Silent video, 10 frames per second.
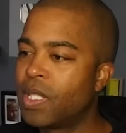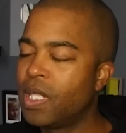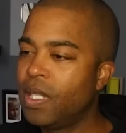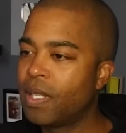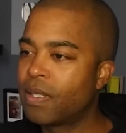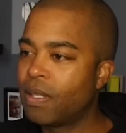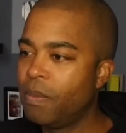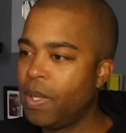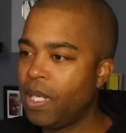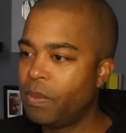See, like
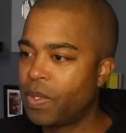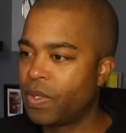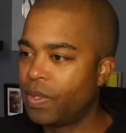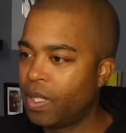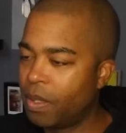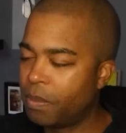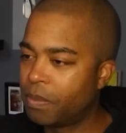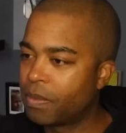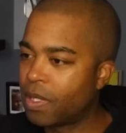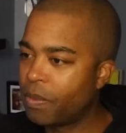some animals are dumb,
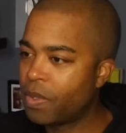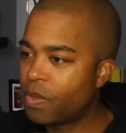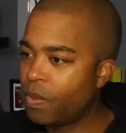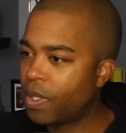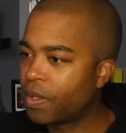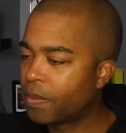some are smart.